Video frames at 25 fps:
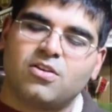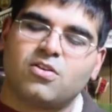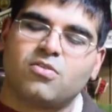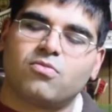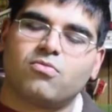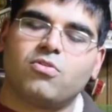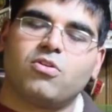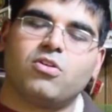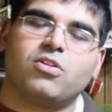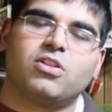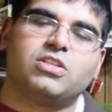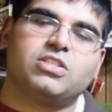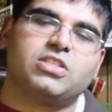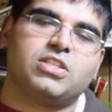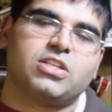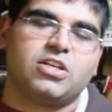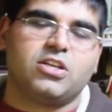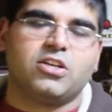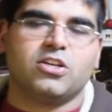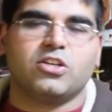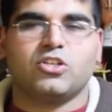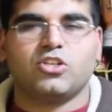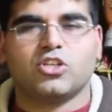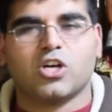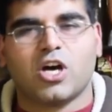Roland did a
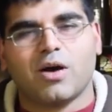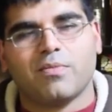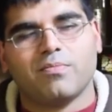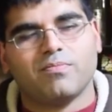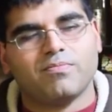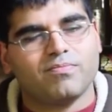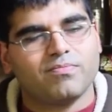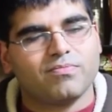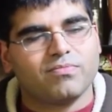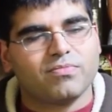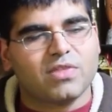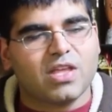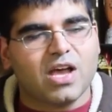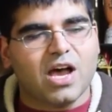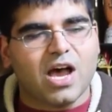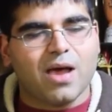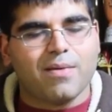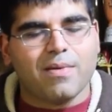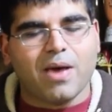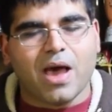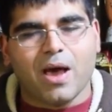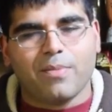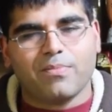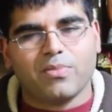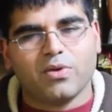good job.
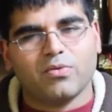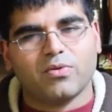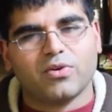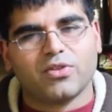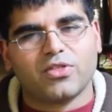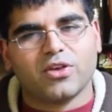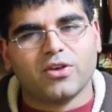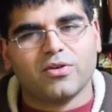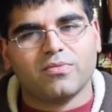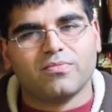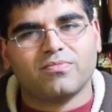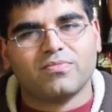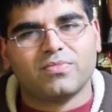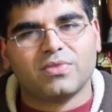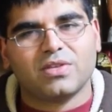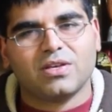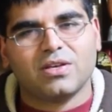I'm happy with it.